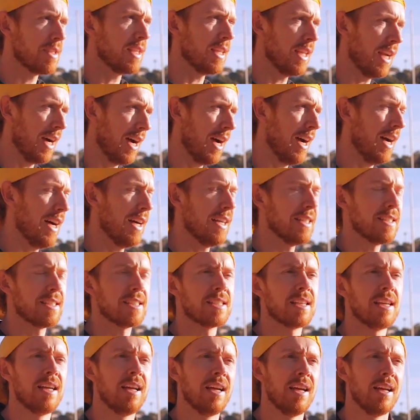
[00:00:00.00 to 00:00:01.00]
the
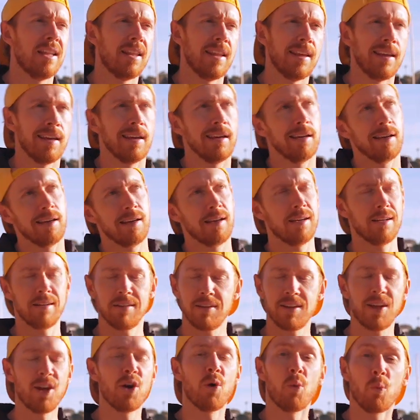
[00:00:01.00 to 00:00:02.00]
ahs,
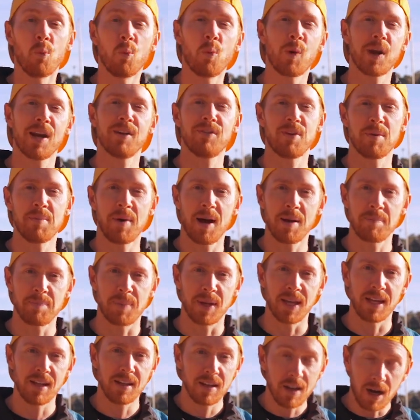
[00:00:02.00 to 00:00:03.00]
the whatever it might
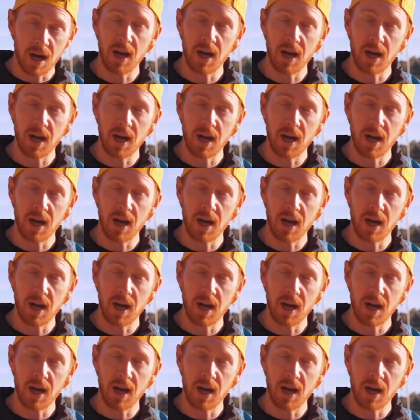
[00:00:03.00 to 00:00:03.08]
be.